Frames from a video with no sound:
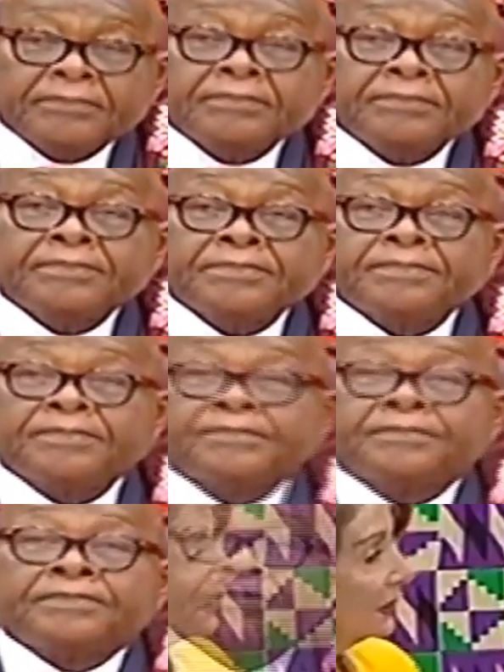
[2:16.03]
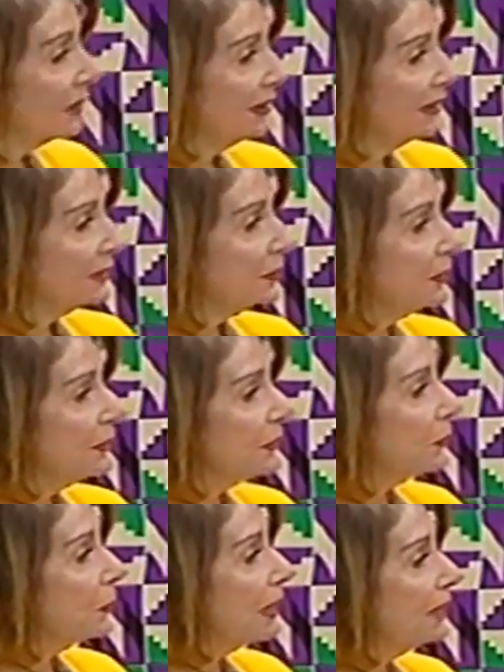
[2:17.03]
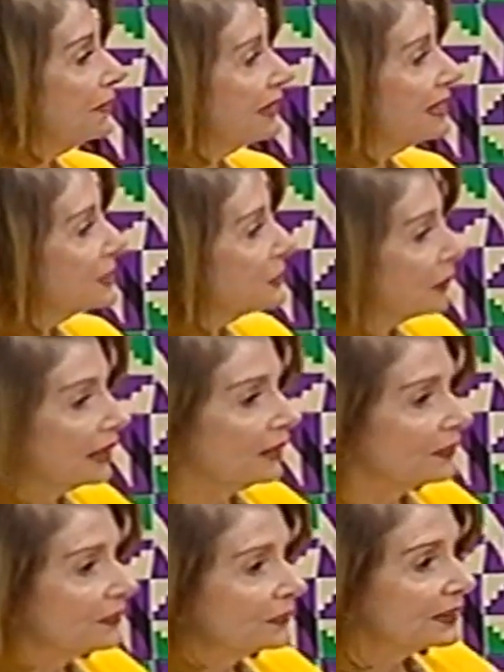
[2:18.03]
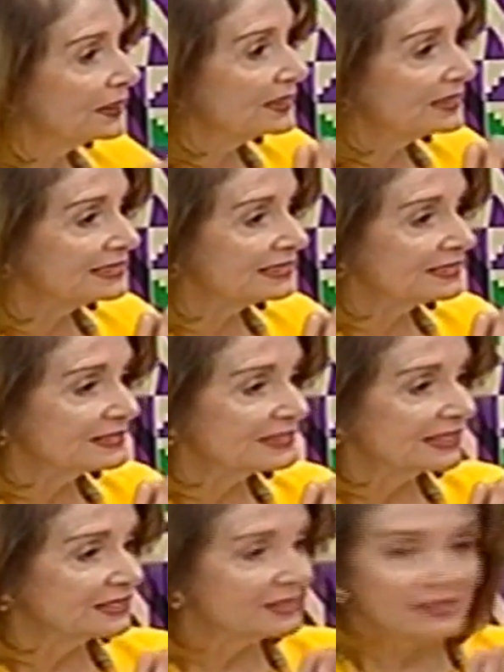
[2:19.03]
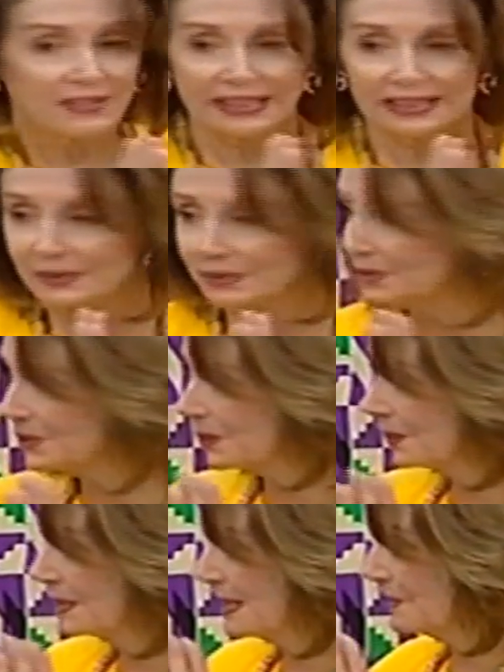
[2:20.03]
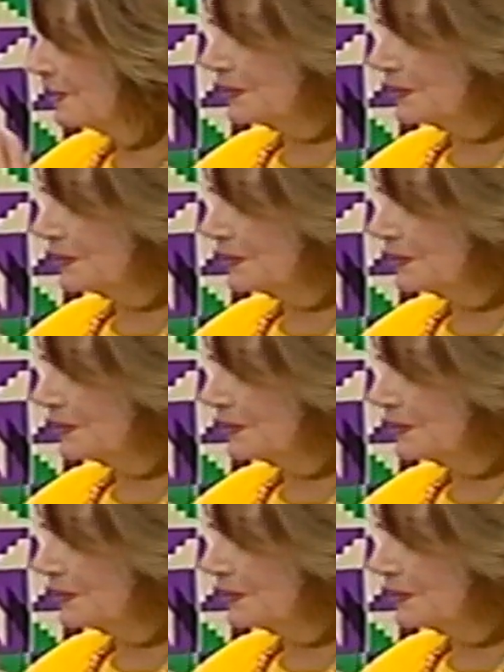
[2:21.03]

and to be here with your wife as well. Thank you. So I